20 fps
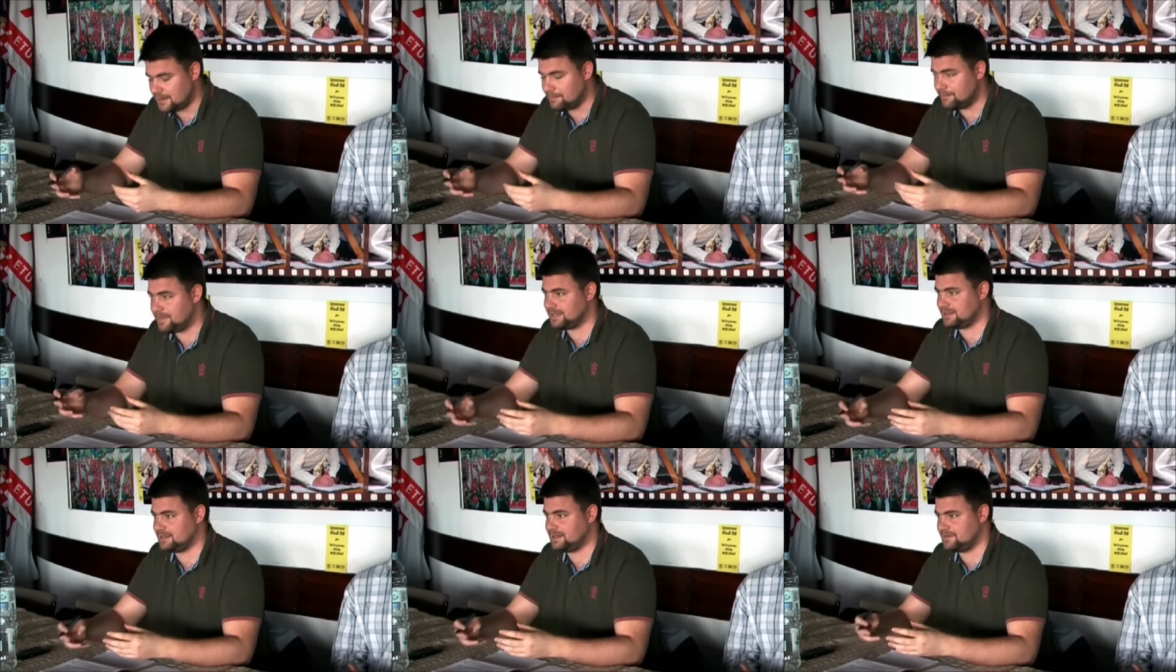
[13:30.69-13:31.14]

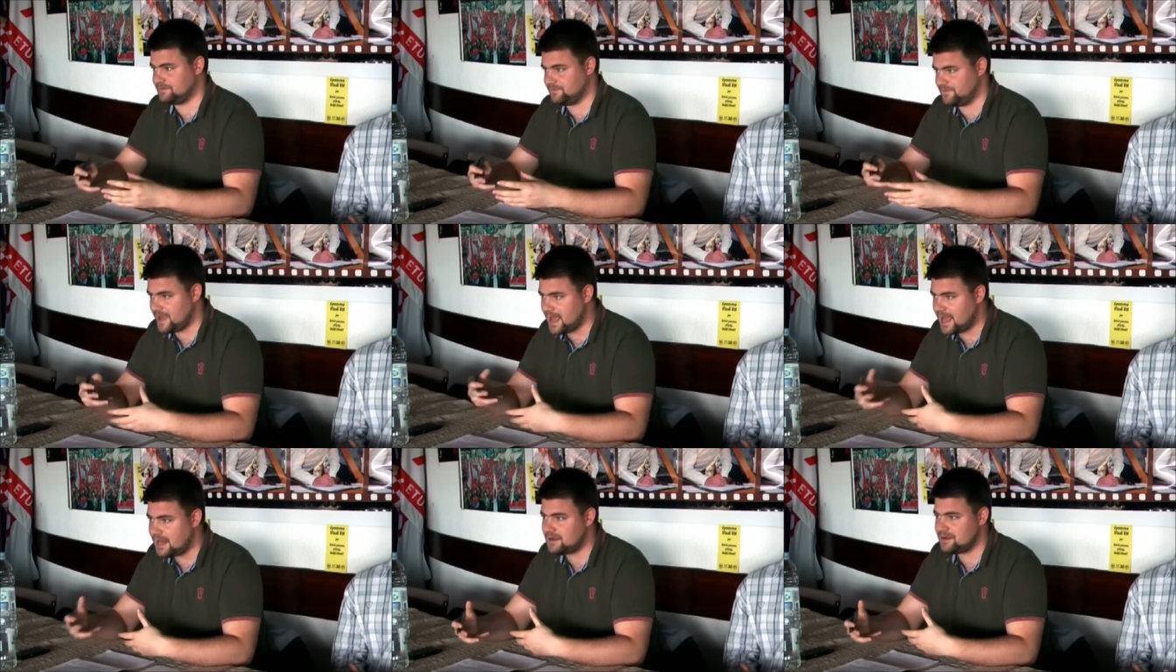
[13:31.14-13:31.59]
but
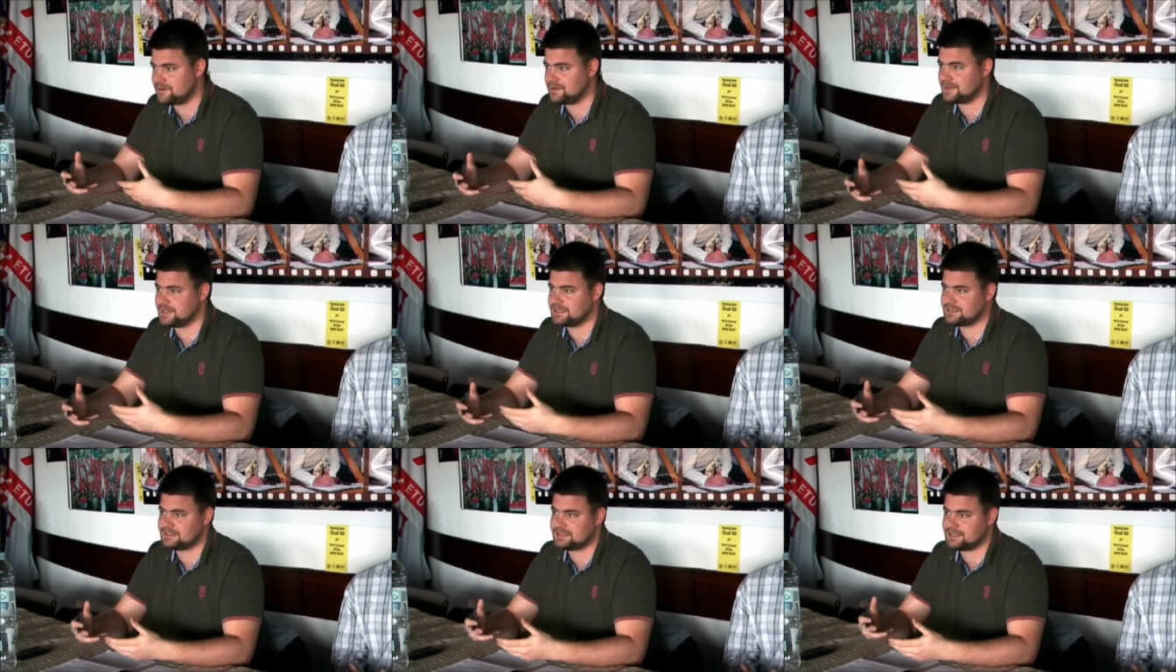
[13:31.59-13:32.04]
value
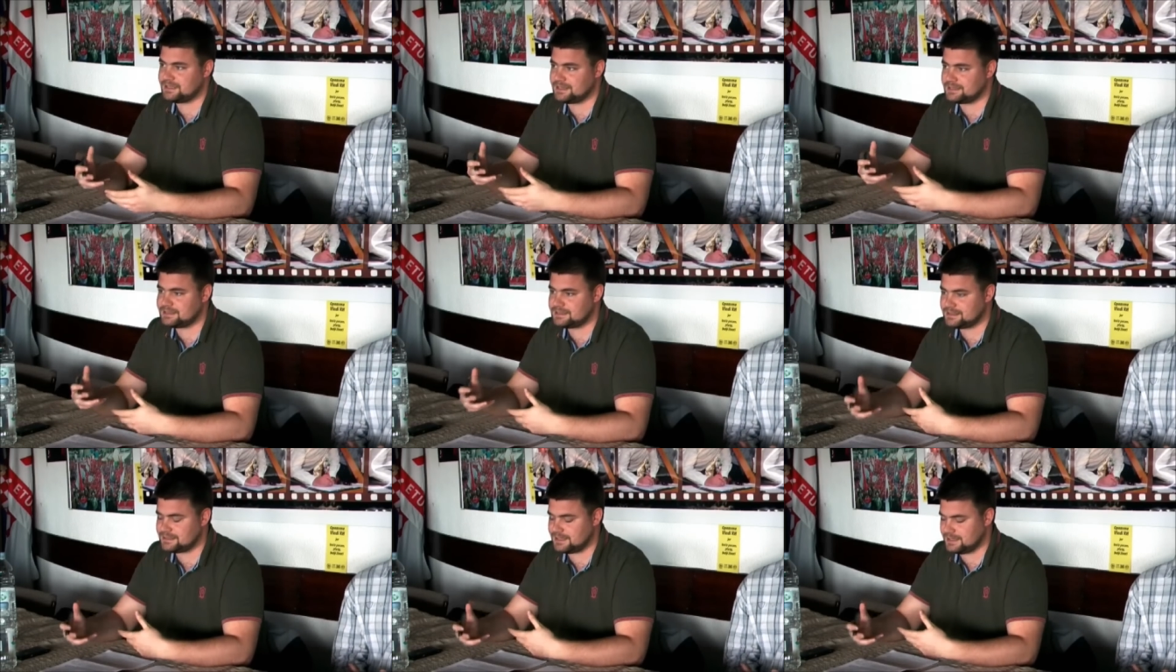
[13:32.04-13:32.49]
as,
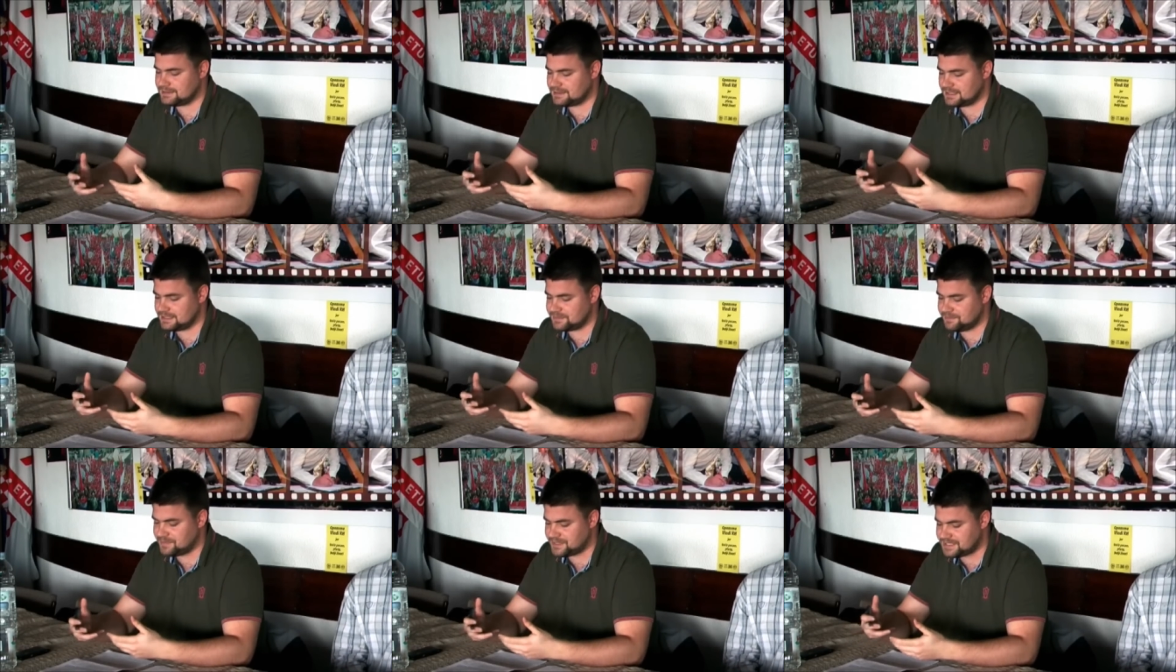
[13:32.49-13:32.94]
as, as a
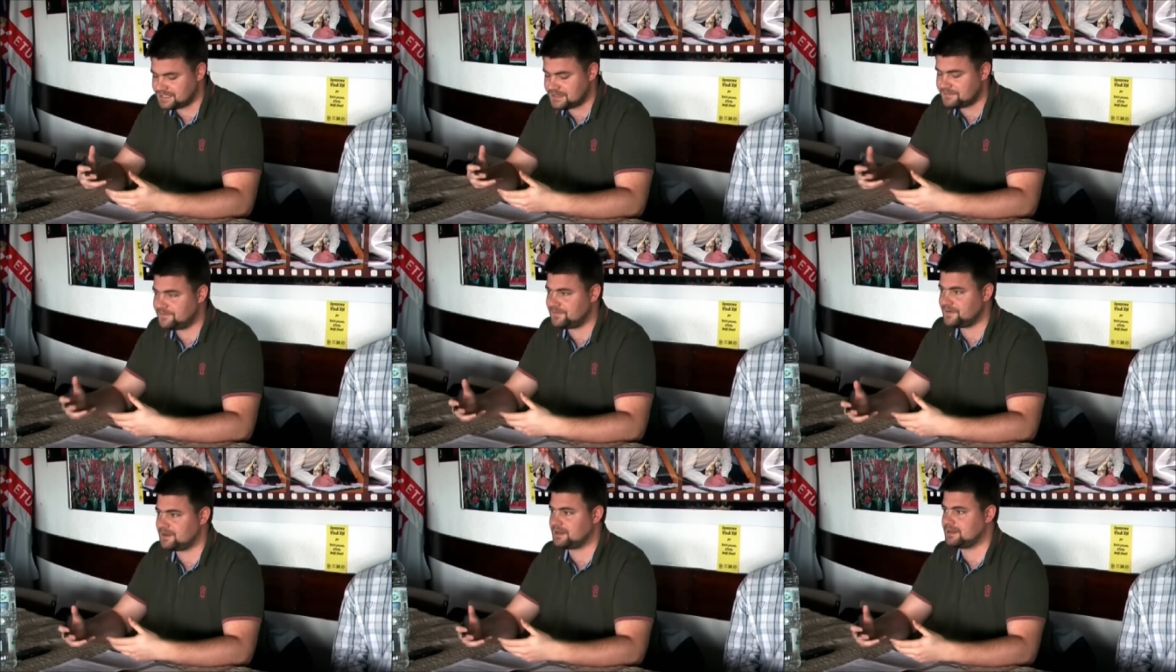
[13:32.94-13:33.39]

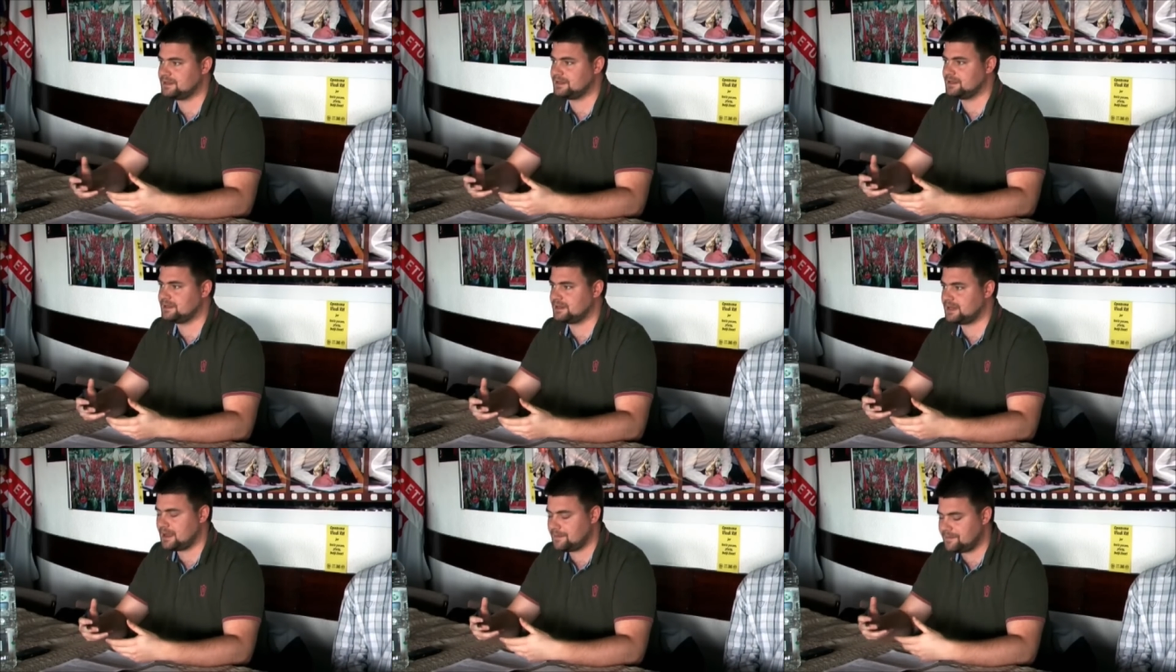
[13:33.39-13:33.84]
specific
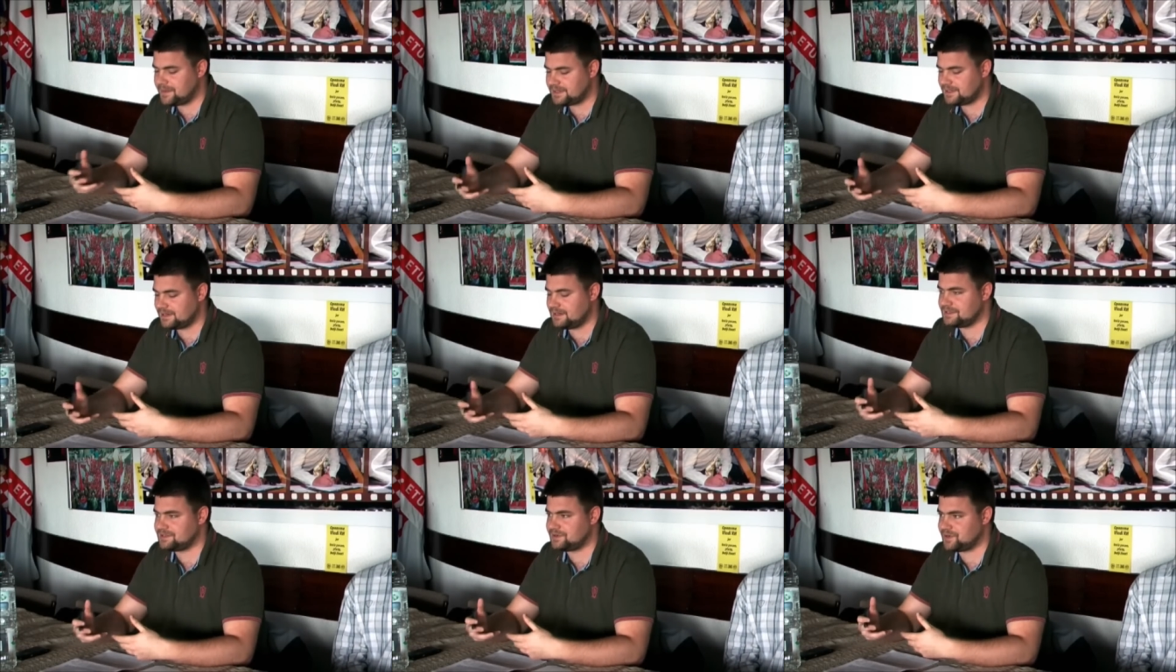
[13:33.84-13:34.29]
uh,
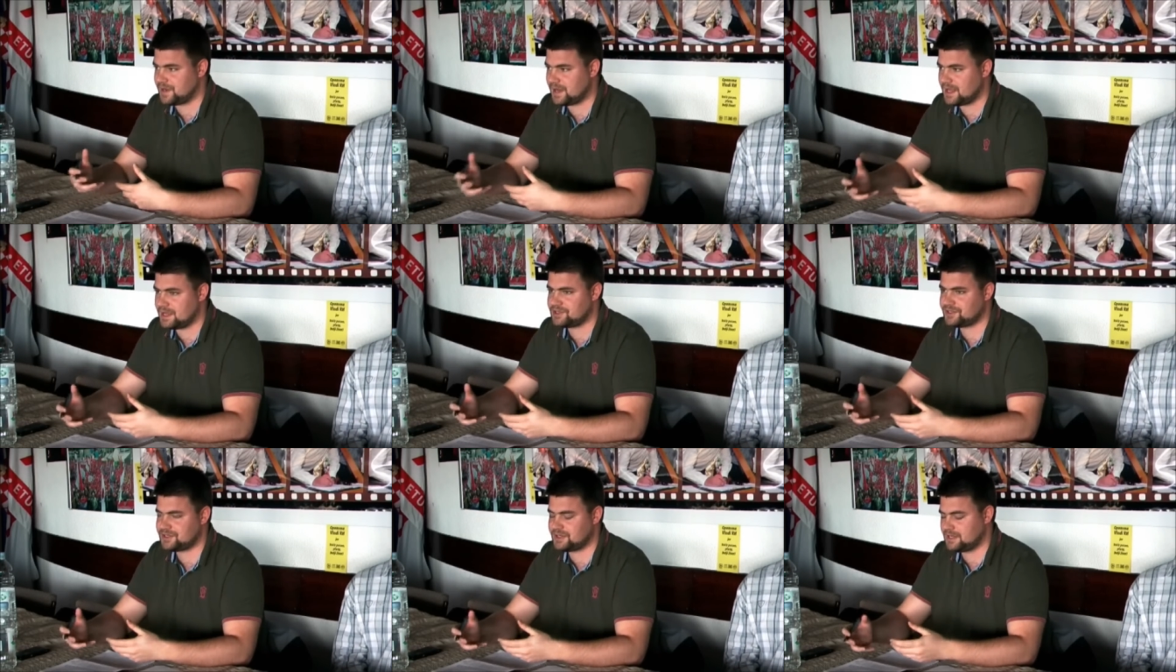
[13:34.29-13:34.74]
capitalist
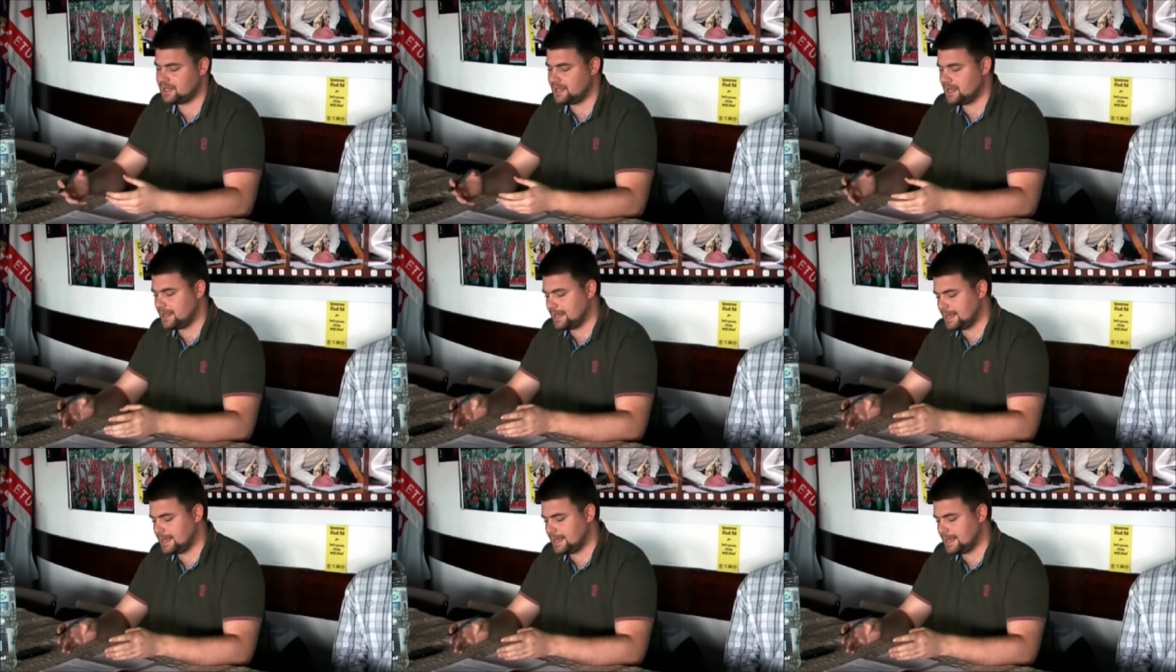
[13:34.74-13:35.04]
relation